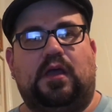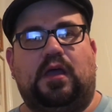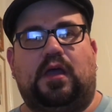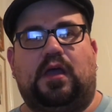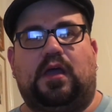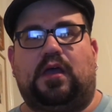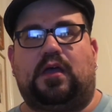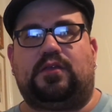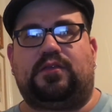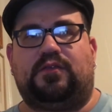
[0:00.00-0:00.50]

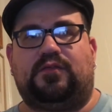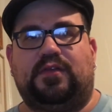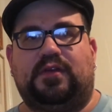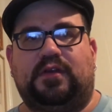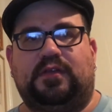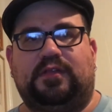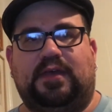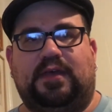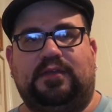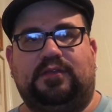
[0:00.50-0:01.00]
the
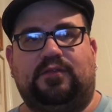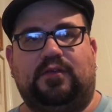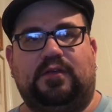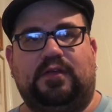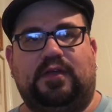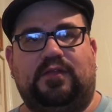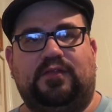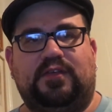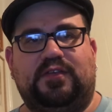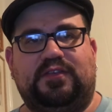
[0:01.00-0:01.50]
very last
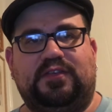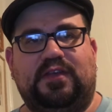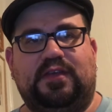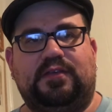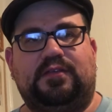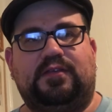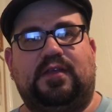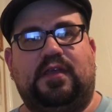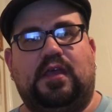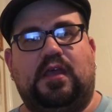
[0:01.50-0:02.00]
one on this
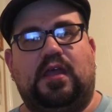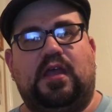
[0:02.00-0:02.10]
list.